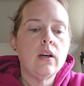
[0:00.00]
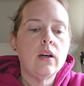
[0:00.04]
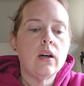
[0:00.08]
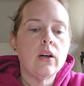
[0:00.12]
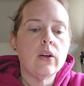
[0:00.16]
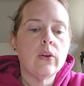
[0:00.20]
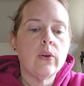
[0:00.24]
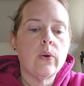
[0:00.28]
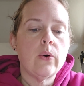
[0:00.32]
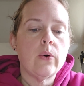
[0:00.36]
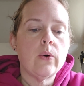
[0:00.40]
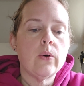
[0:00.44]
A
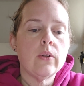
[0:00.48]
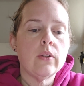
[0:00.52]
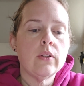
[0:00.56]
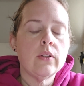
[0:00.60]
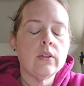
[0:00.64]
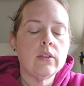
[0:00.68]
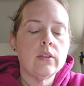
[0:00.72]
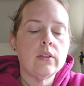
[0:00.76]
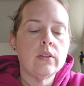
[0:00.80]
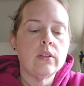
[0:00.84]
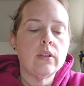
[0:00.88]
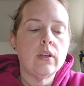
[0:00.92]

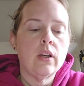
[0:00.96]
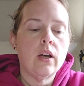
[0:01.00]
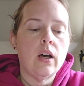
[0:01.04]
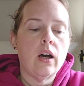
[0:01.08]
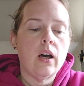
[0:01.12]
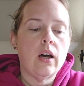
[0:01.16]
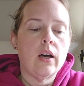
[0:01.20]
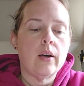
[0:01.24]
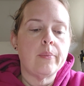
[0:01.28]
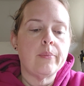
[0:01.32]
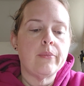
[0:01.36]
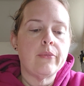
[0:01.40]
goal
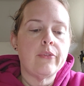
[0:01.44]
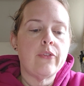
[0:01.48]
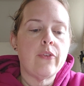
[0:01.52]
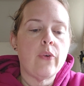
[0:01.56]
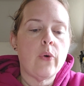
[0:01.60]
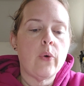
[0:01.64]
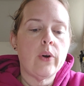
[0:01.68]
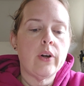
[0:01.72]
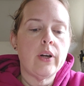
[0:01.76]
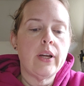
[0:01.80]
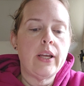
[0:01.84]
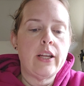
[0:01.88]

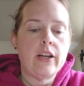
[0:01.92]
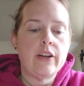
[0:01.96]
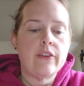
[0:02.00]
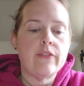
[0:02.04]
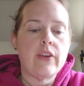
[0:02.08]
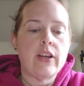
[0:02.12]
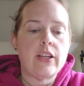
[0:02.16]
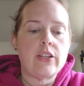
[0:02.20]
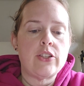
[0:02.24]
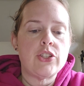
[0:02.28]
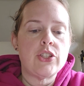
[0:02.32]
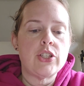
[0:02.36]
for
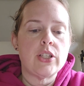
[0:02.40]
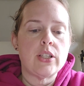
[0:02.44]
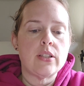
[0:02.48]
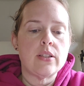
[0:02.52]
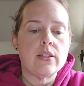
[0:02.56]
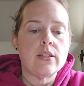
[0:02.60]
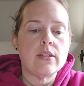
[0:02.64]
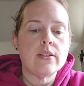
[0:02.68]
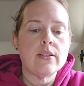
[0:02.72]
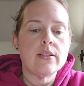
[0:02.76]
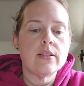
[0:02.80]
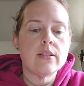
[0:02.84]

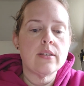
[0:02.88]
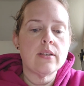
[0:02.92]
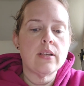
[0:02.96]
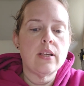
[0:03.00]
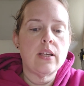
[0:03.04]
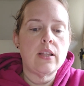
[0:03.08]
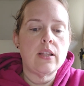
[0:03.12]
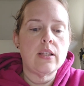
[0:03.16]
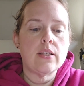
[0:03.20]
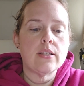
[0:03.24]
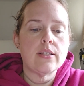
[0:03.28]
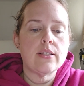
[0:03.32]
interventions
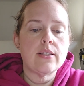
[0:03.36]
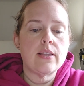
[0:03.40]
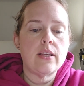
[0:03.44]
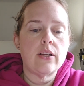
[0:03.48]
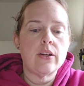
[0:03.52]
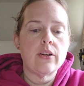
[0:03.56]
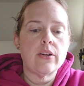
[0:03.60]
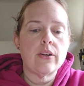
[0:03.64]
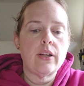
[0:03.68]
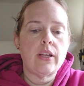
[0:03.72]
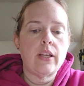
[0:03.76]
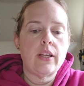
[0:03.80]
in this
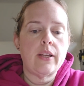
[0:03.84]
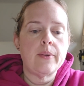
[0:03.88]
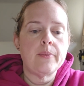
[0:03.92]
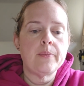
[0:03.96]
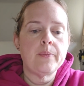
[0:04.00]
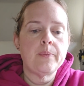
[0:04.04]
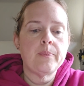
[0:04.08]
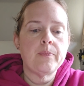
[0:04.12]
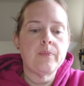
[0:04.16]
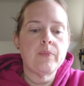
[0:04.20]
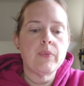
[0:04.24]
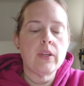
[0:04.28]
theory
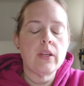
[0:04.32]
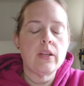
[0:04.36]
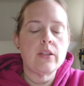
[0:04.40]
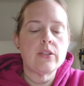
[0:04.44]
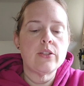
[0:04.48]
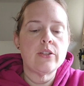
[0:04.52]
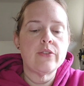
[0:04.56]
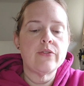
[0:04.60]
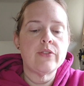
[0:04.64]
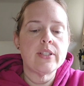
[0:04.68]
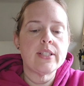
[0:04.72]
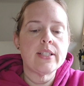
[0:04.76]
is
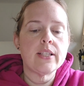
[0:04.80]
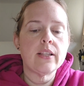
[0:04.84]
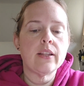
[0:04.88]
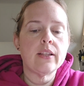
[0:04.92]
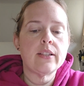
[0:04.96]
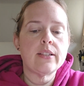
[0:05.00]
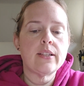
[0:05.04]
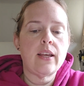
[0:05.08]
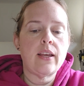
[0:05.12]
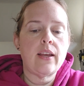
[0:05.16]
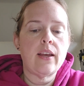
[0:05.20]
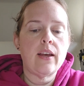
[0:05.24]
to
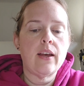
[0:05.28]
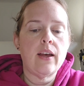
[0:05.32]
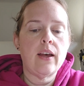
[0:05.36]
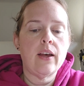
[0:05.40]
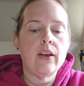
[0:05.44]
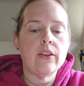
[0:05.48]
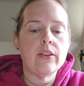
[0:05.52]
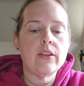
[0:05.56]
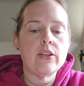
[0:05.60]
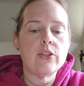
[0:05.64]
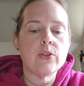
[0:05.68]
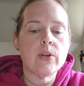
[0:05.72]
facilitate a
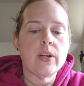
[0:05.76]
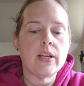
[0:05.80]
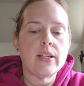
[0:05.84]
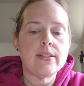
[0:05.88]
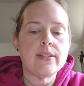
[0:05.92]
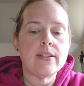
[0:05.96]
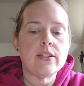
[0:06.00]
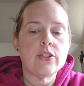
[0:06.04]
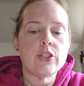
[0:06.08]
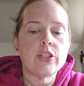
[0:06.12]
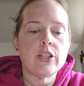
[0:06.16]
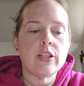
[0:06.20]
healthy
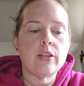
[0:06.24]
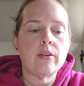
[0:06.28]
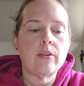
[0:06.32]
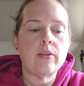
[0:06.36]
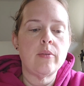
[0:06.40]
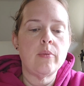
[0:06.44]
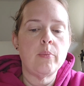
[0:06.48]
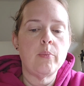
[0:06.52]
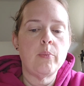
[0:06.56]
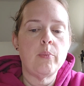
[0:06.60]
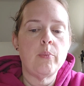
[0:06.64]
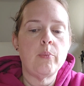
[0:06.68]

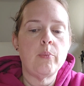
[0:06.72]
transition